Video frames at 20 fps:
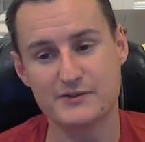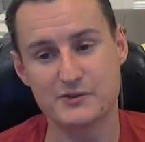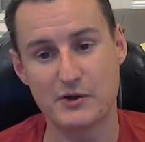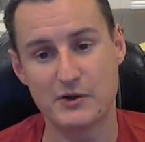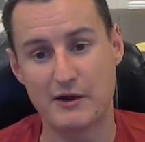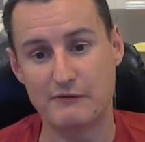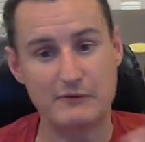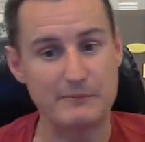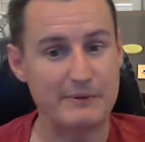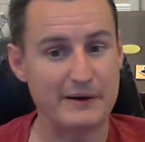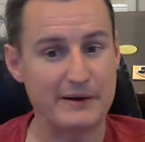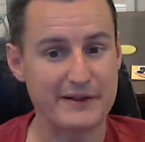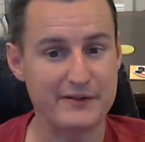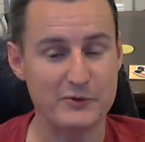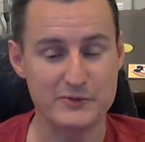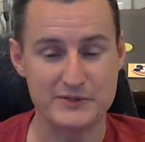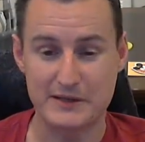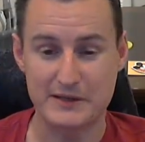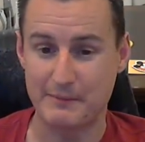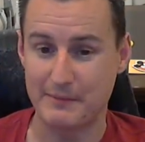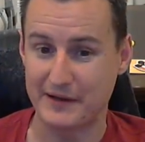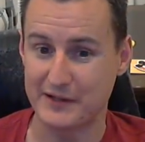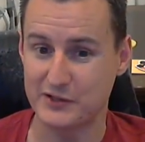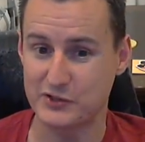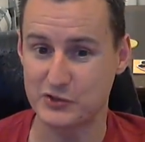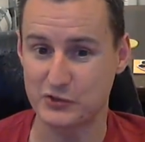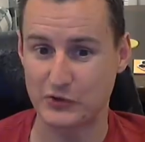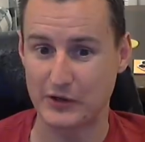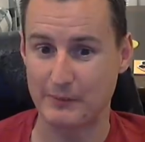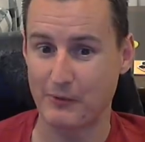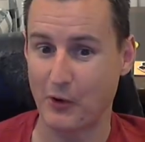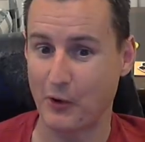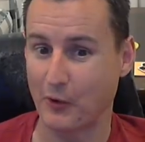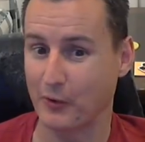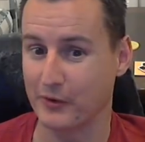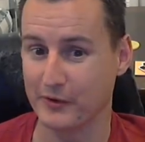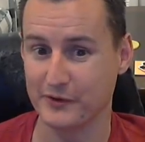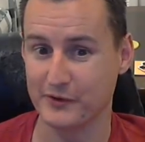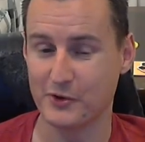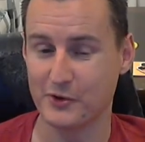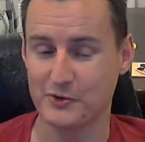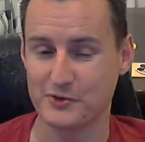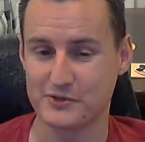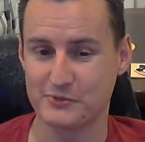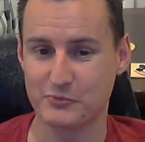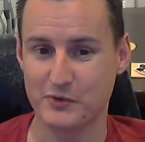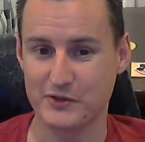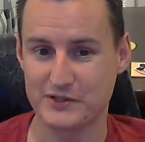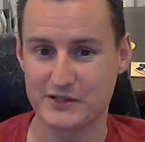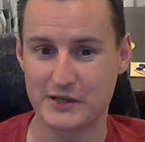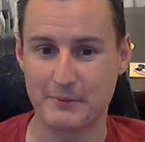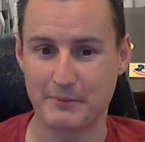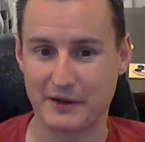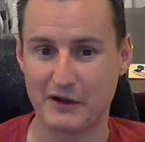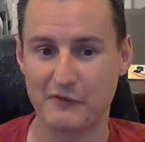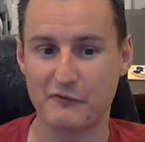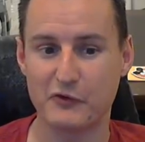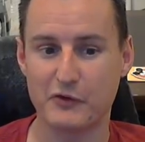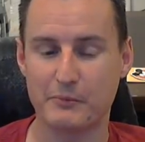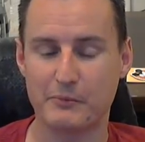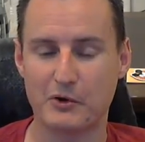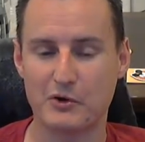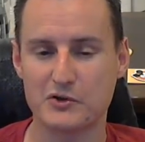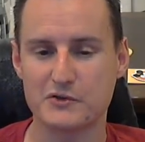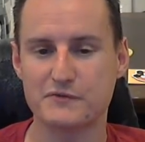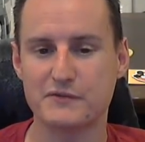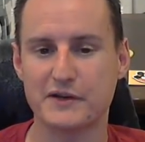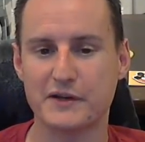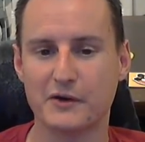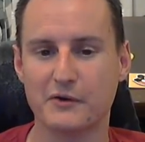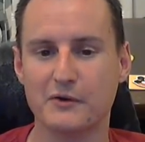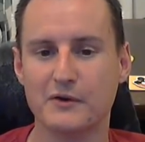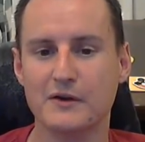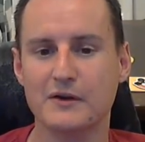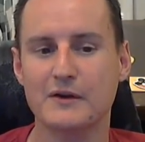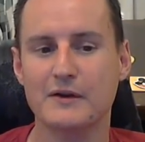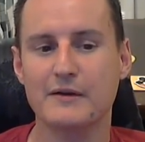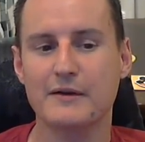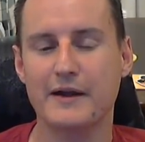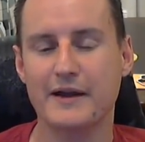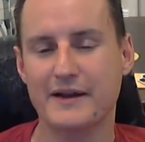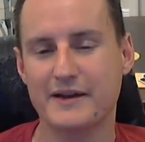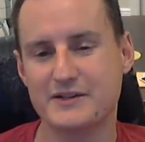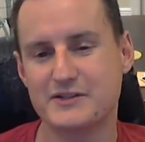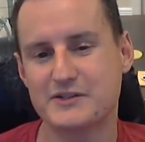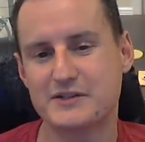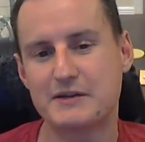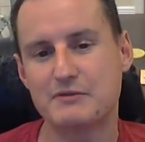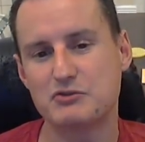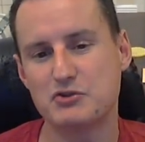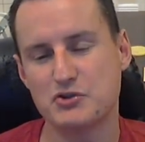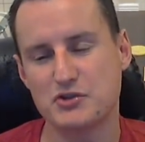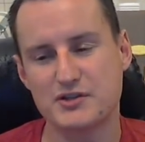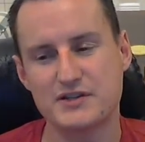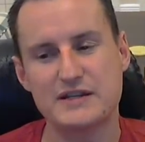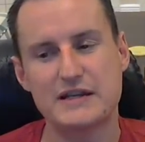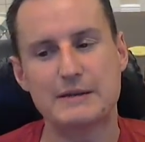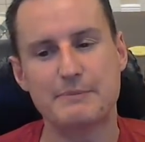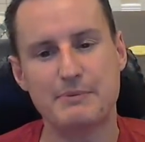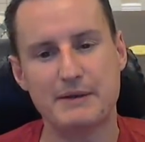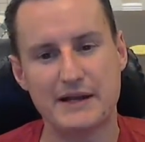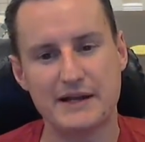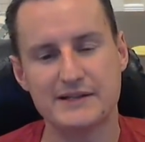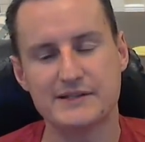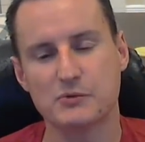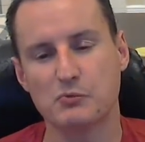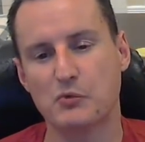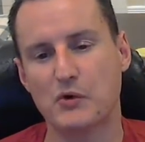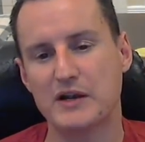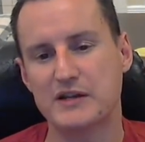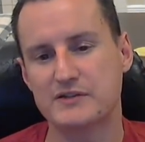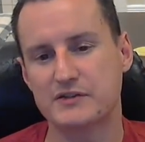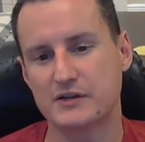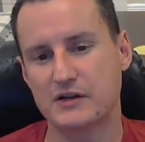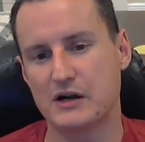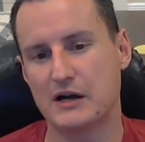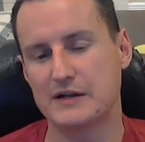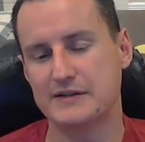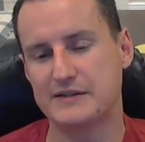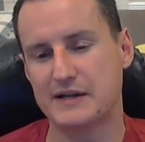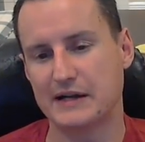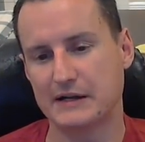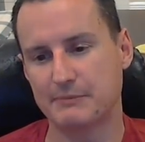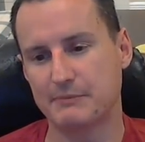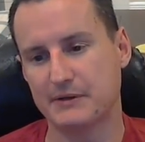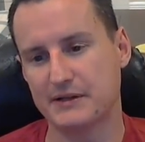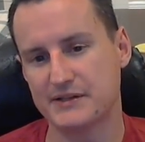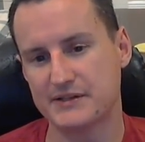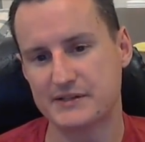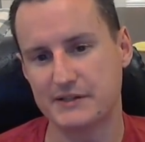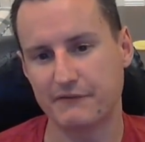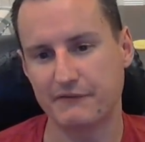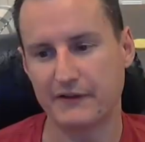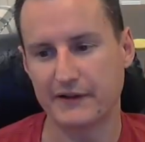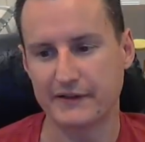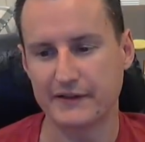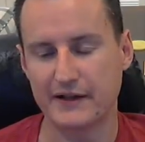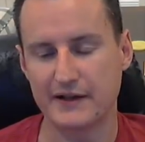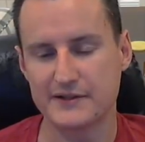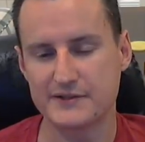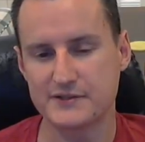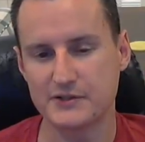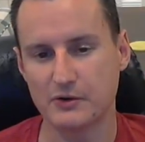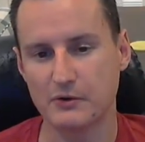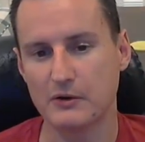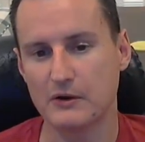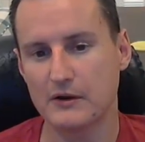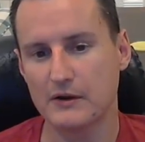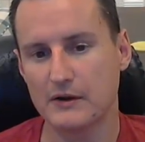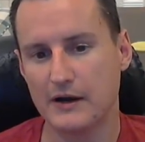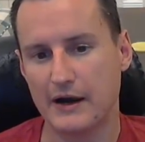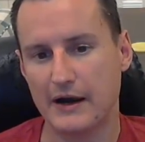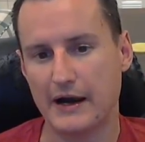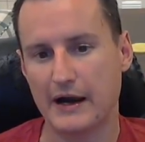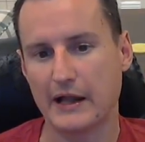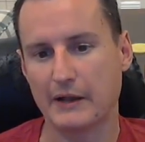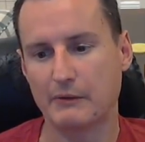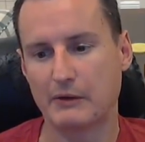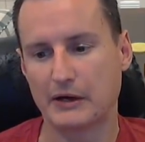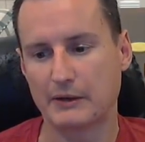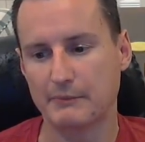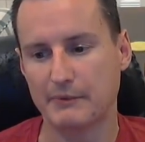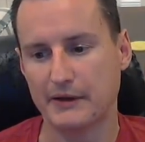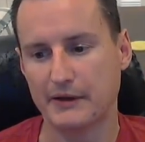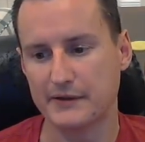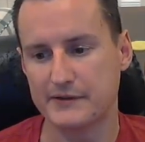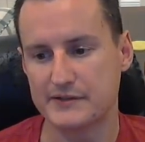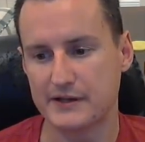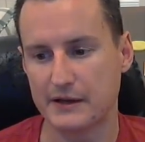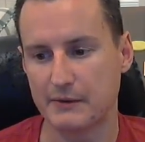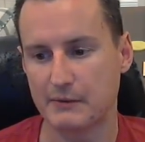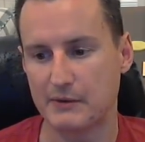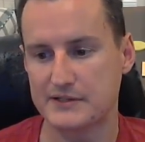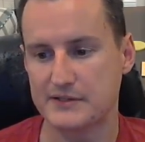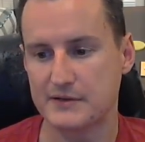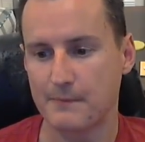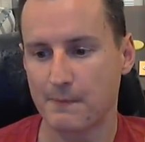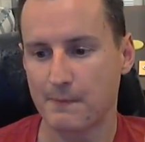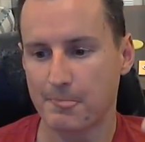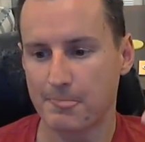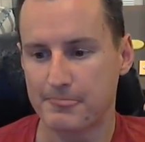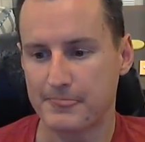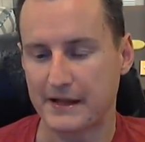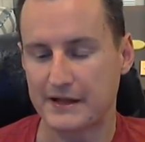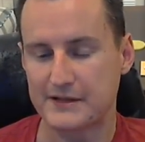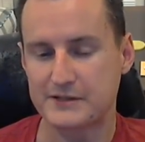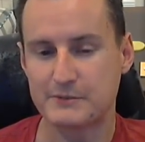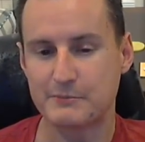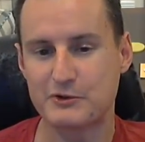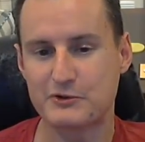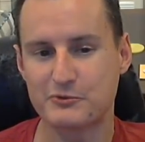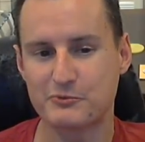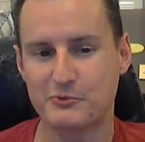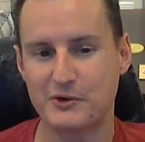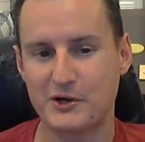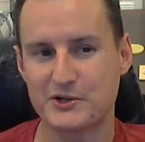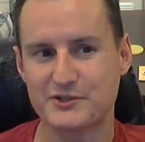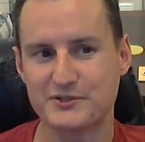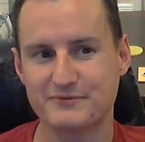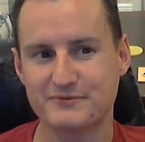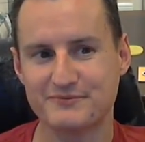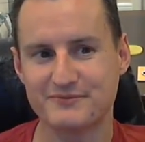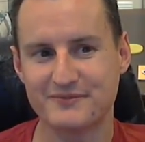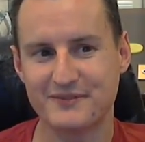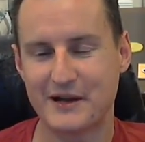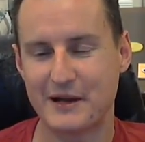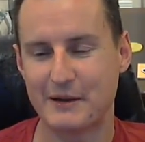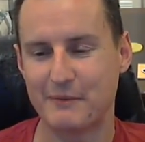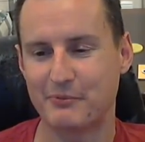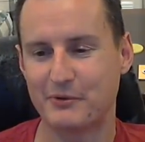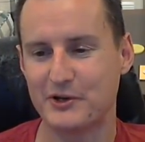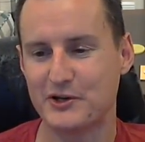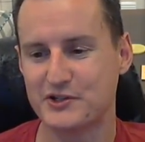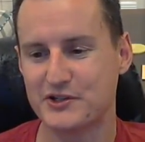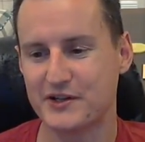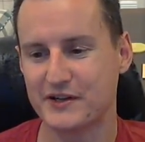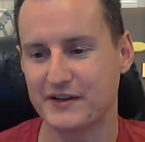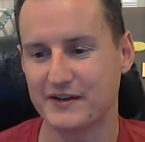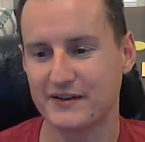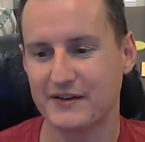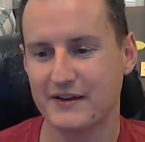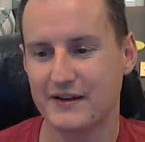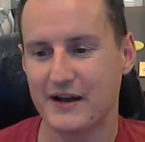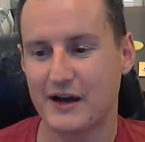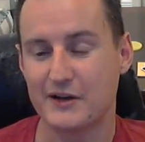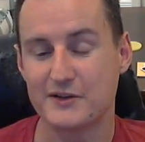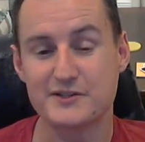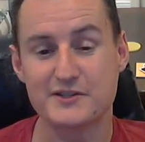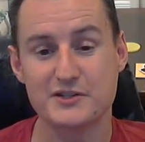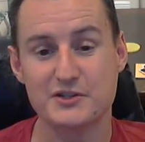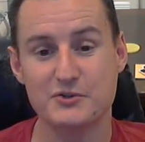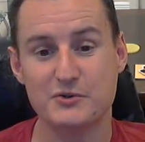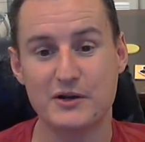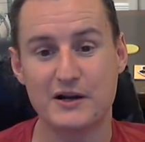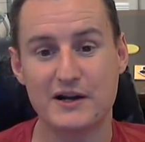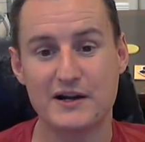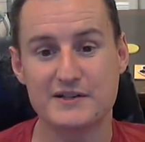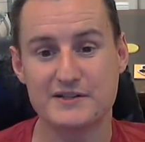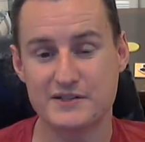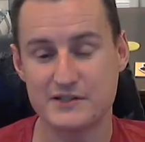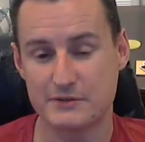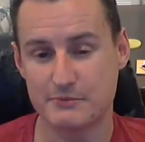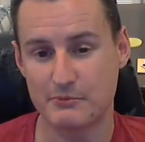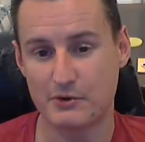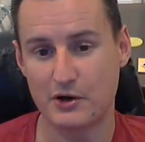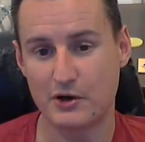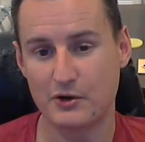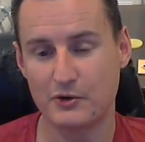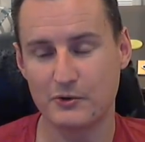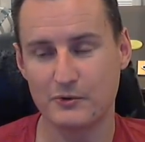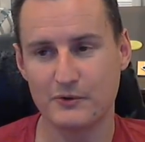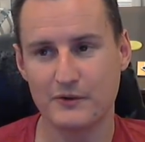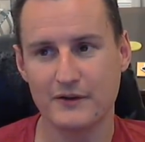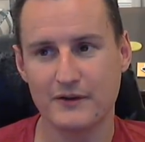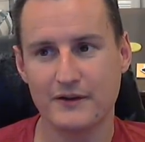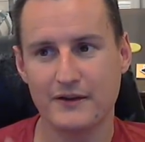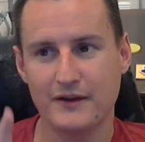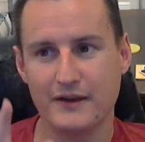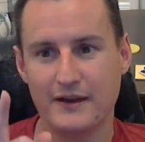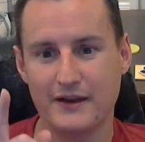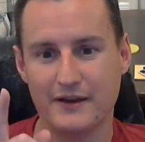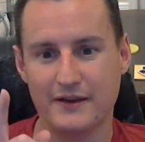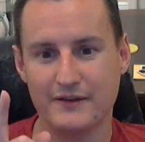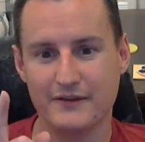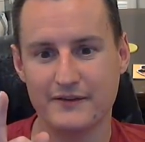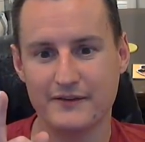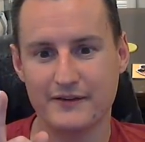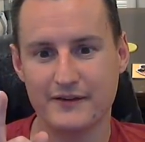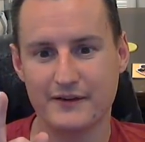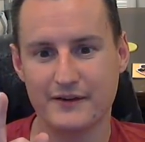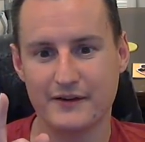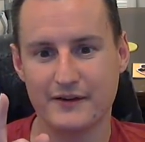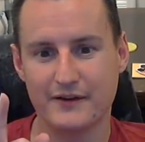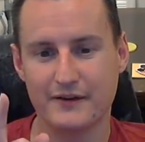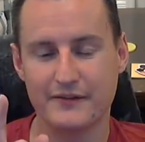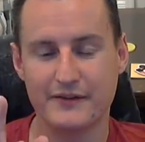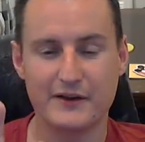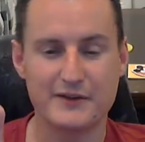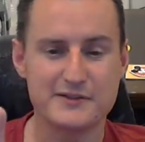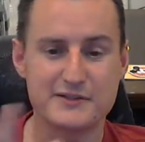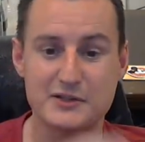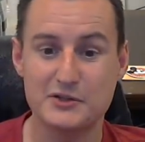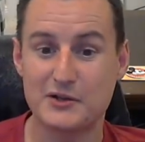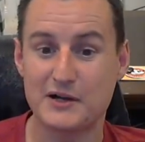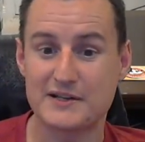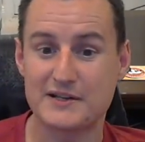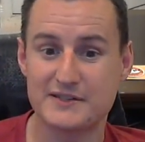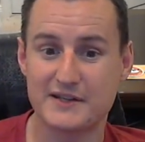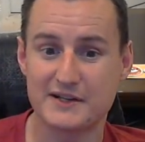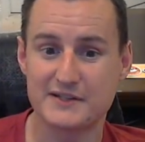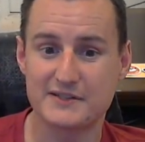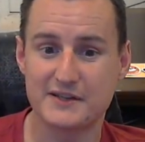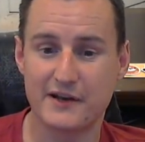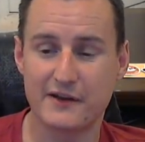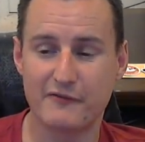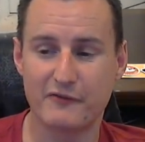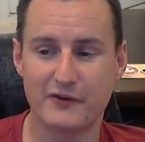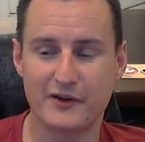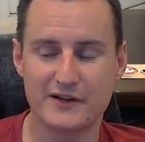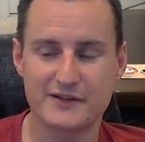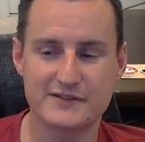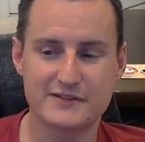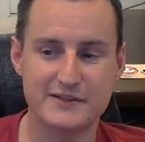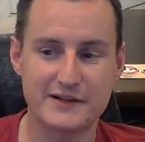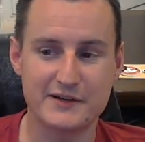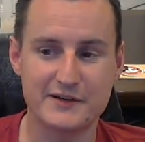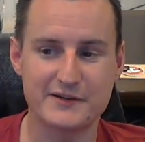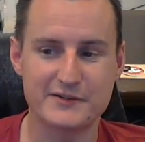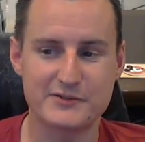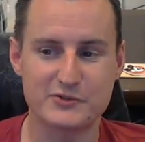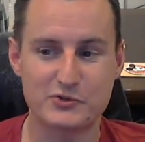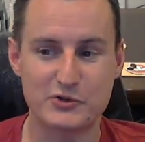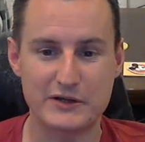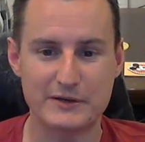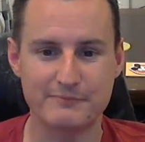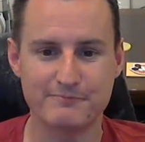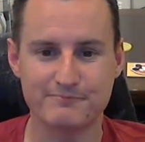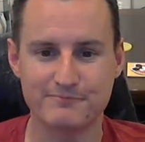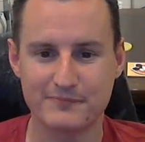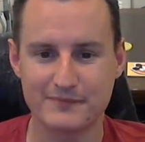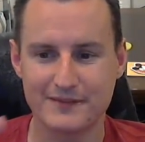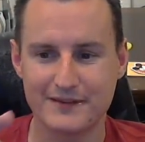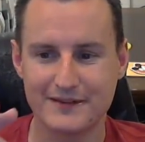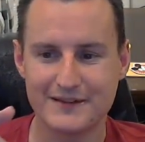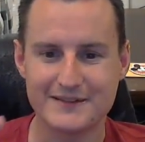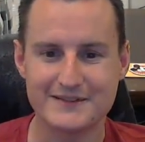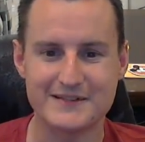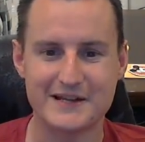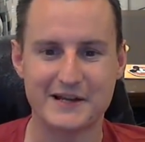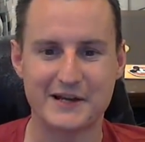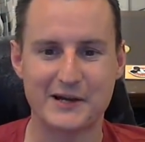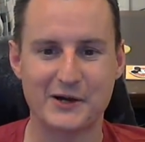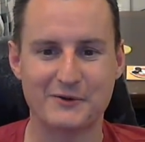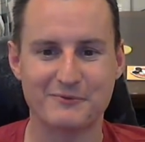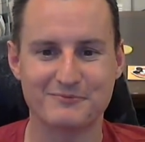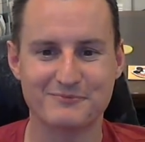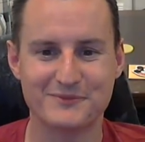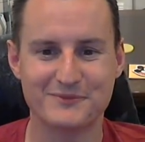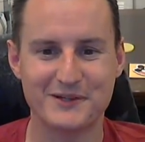So everybody who's on my Instagram already knows what's coming out for tomorrow's video. And it just gives you sneak peeks and ways to contact me and stuff like that. So I highly recommend it. So anyways, thanks so much for watching. I appreciate it. I'll see you guys tomorrow, and then I'll see you guys next Sunday for next Sunday stream. Take care.